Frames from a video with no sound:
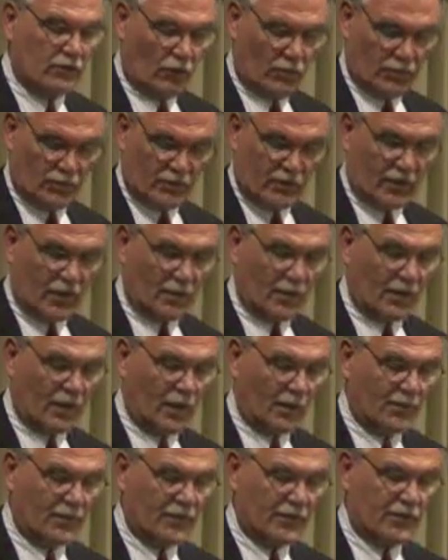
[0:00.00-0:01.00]
Open's coming
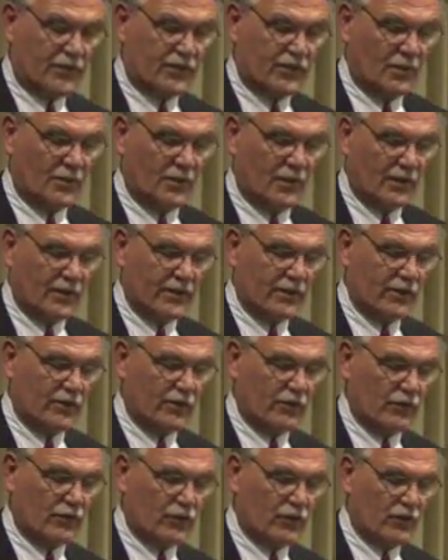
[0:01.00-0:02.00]
up. This is some of the
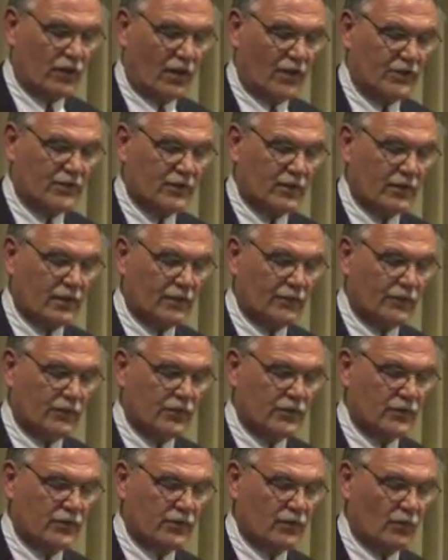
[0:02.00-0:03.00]
interior shots, the
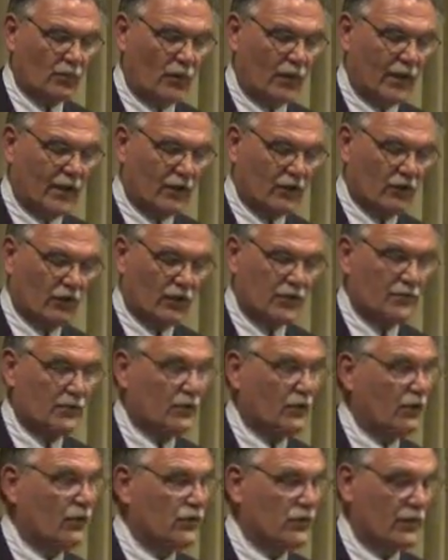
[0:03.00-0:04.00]
differences in the way it looks
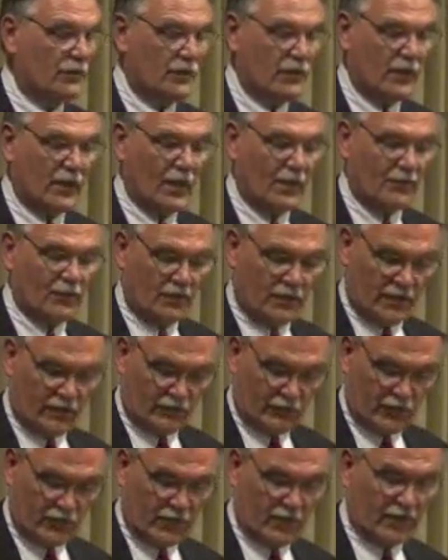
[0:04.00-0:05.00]
for those of you that have an
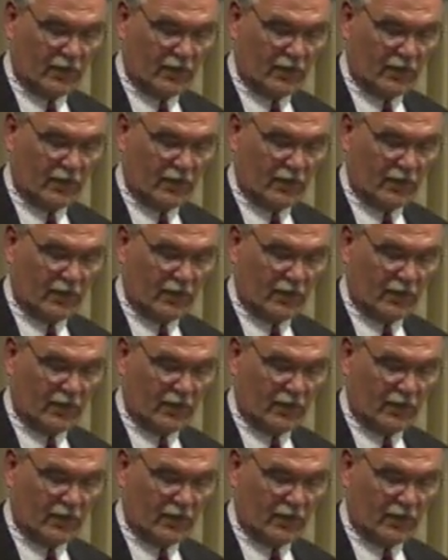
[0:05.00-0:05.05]
interest